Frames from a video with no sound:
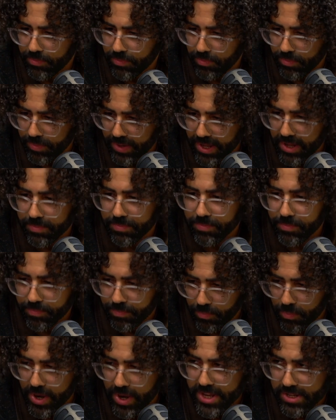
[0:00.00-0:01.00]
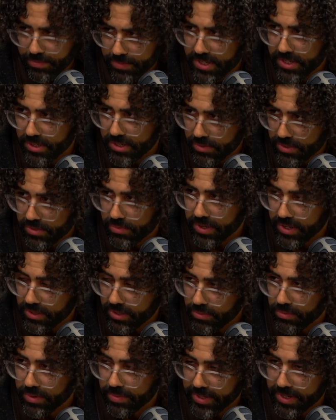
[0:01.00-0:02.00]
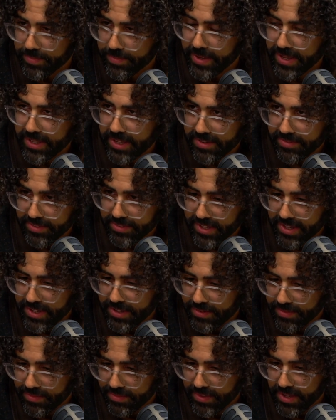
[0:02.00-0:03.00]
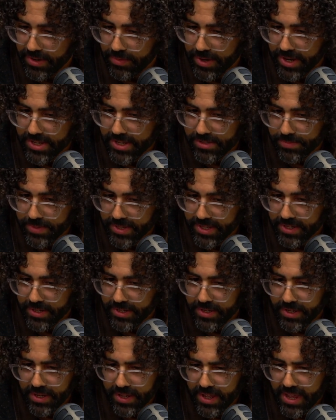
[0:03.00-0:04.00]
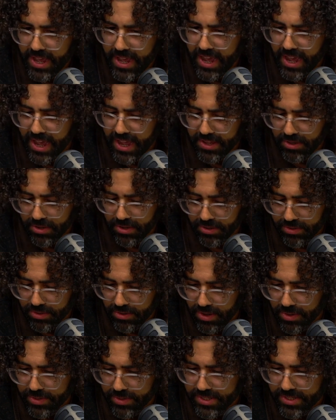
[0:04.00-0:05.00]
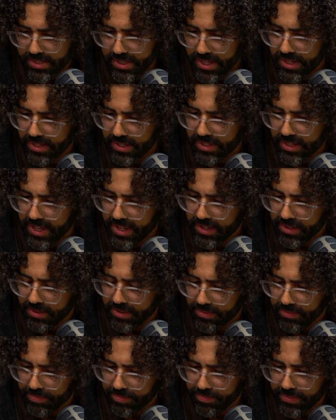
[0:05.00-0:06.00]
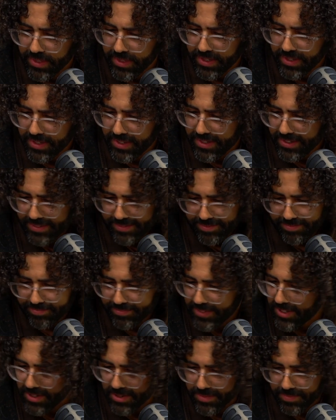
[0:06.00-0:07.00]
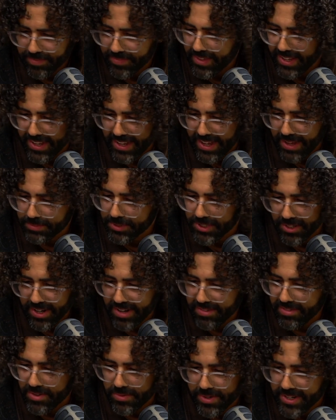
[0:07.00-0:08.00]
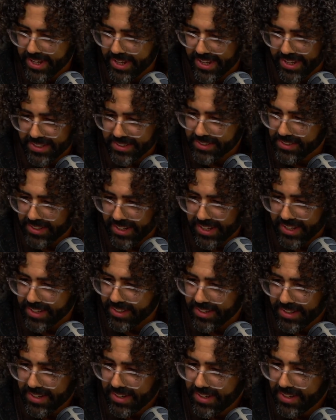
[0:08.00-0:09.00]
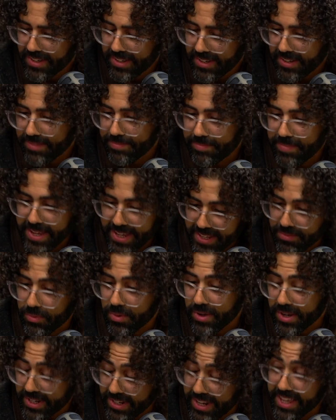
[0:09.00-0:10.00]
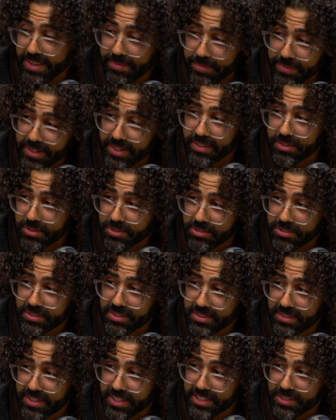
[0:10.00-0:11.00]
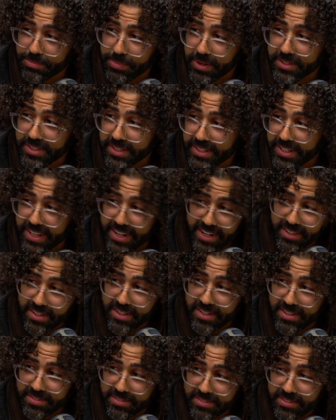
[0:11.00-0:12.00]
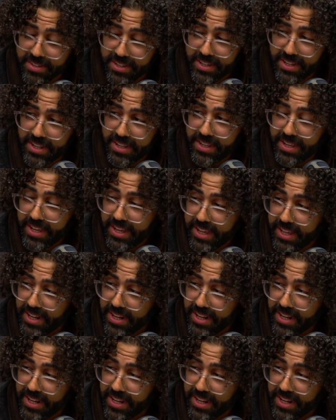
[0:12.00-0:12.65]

helped raise me. She was one of the women in my life that raised me. And, you know, you always think like, you know, I'm sure everyone has like, man, one day I'm going to lose this person that I love. And I'm